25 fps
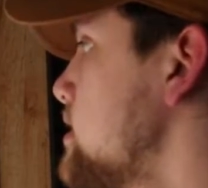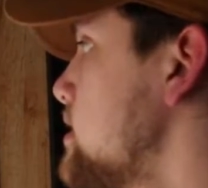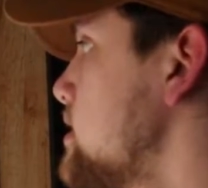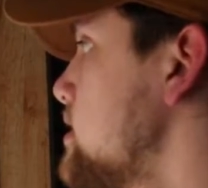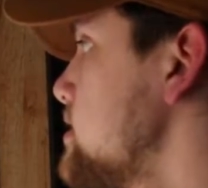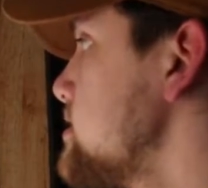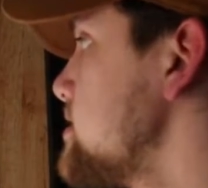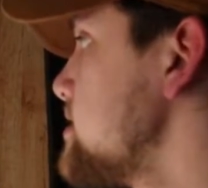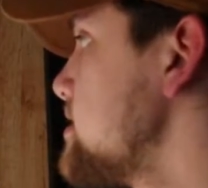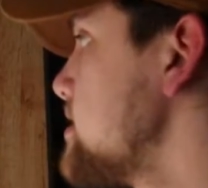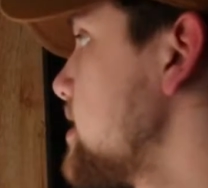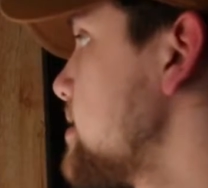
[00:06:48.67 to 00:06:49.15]

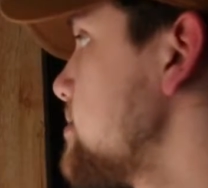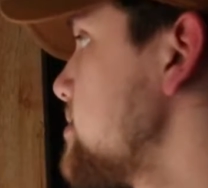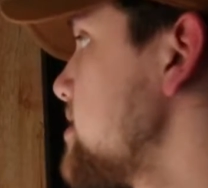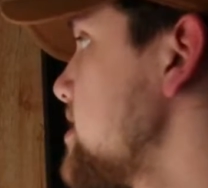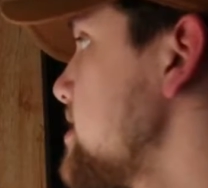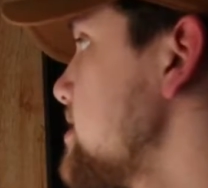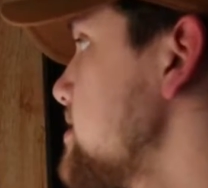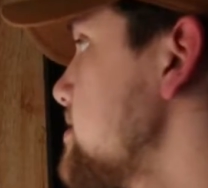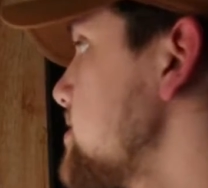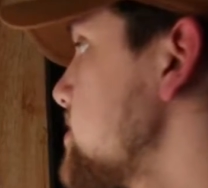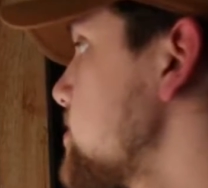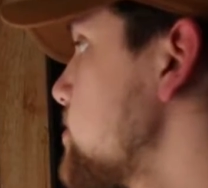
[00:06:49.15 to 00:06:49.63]
our
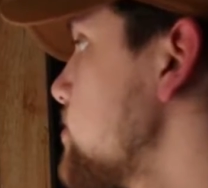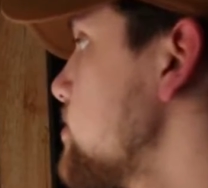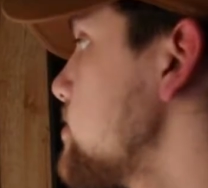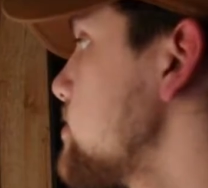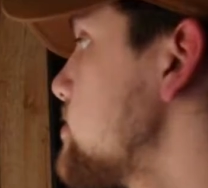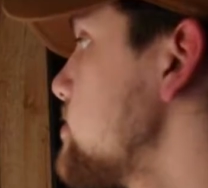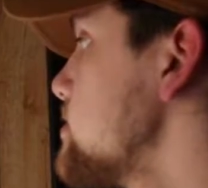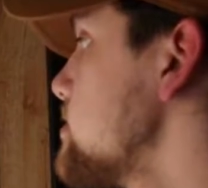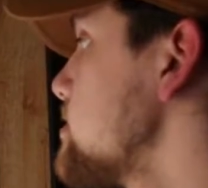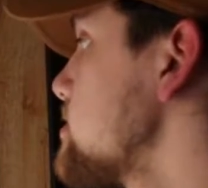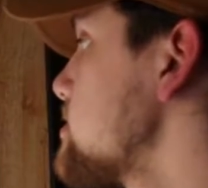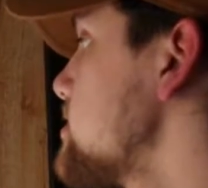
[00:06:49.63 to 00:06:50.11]
denominator is going
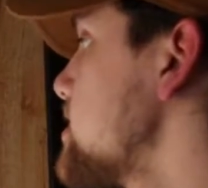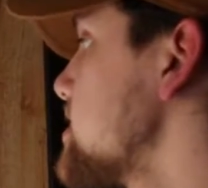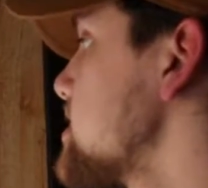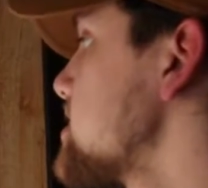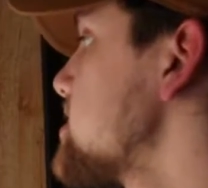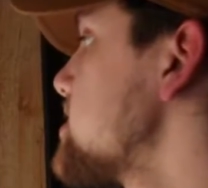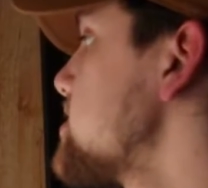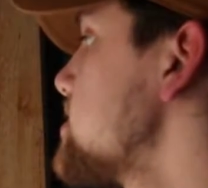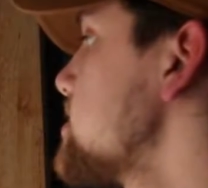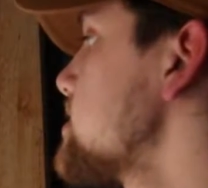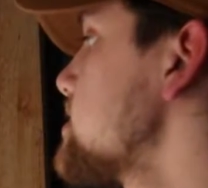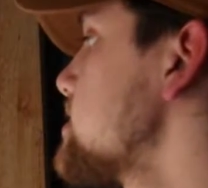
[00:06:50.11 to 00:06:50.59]
to look like
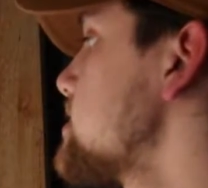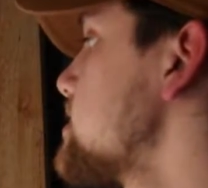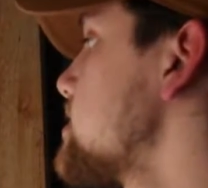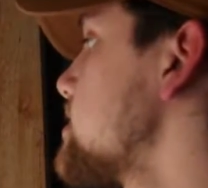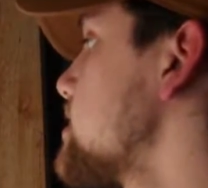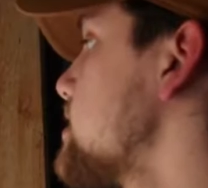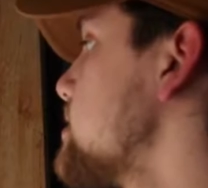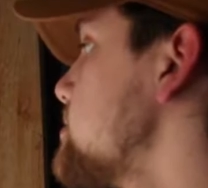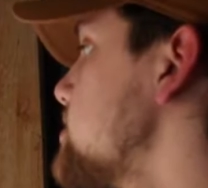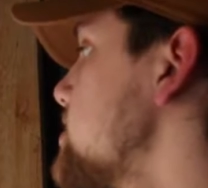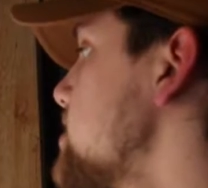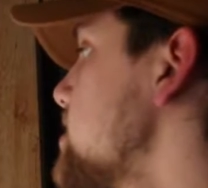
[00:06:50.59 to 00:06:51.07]
6
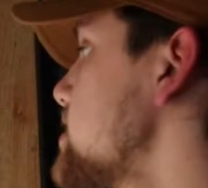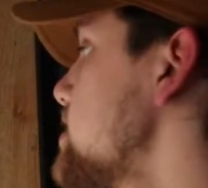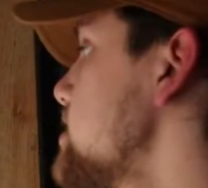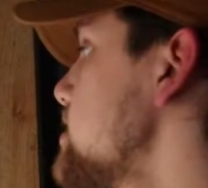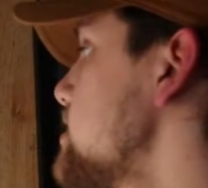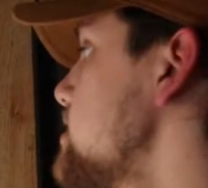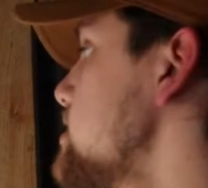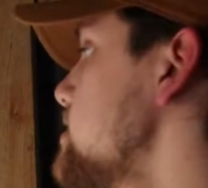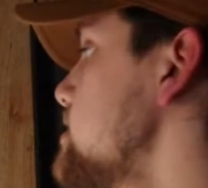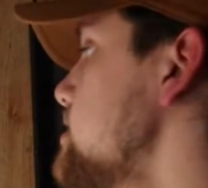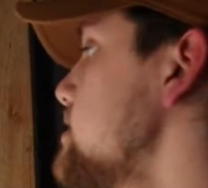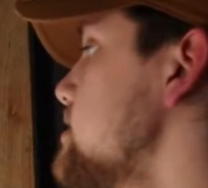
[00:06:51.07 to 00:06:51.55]
times
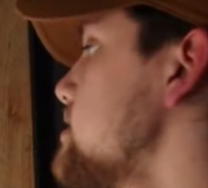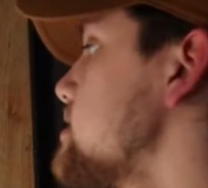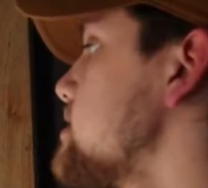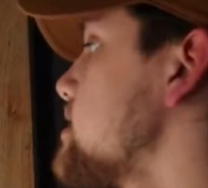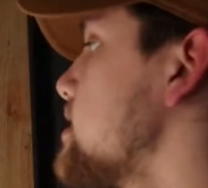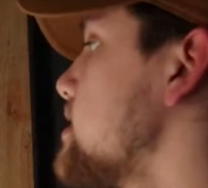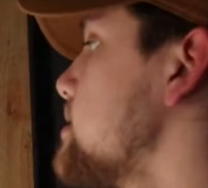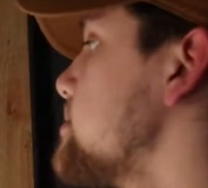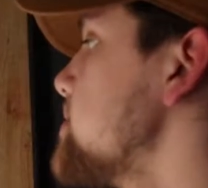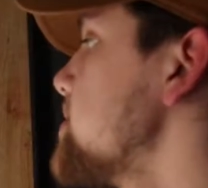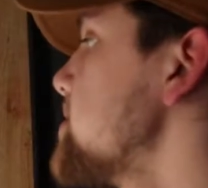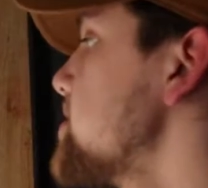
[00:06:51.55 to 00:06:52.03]
a
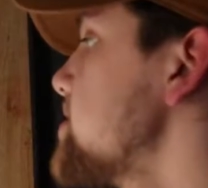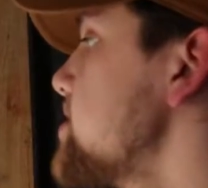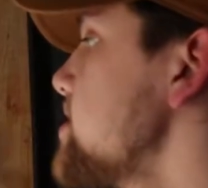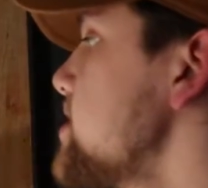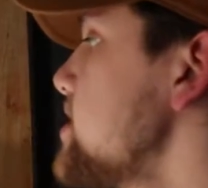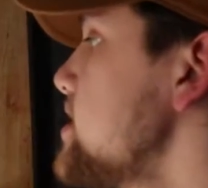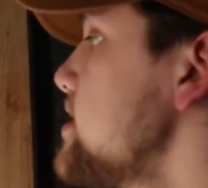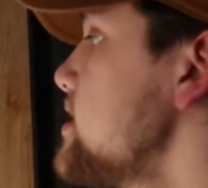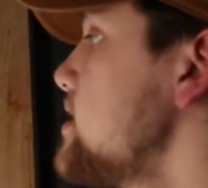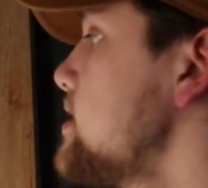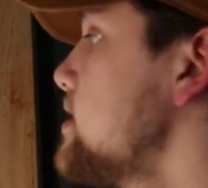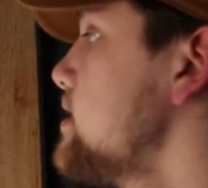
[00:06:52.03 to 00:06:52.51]
times
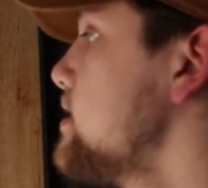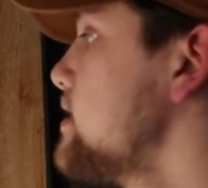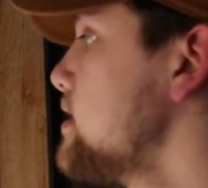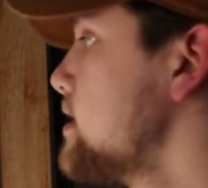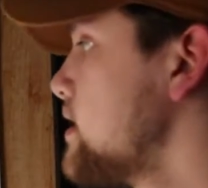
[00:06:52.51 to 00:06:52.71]
c.